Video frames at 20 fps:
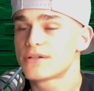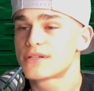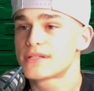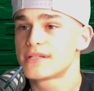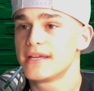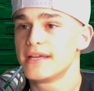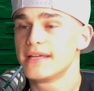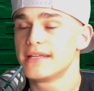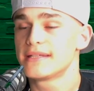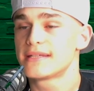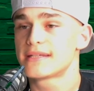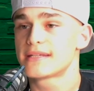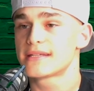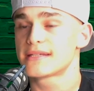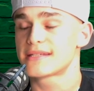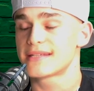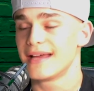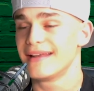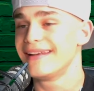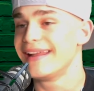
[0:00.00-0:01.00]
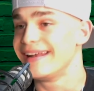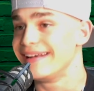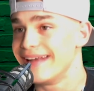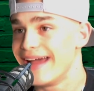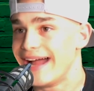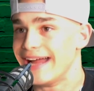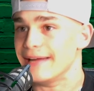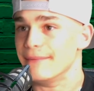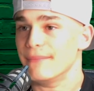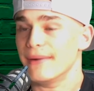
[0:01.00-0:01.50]
since Sunday
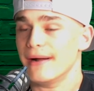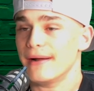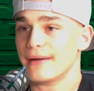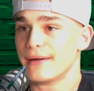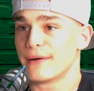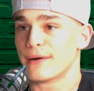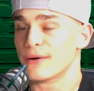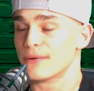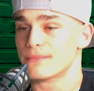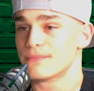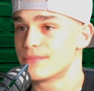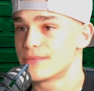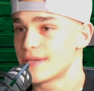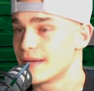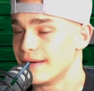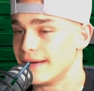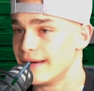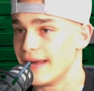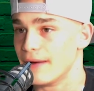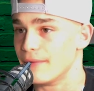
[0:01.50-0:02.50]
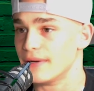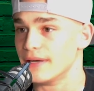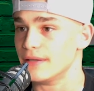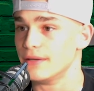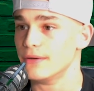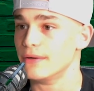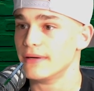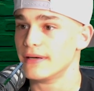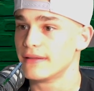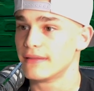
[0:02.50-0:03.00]
night. But Sunday night we didn't
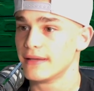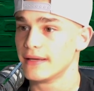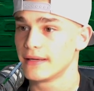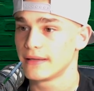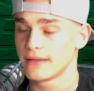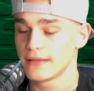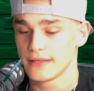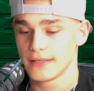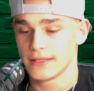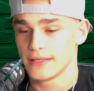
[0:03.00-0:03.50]
do anything.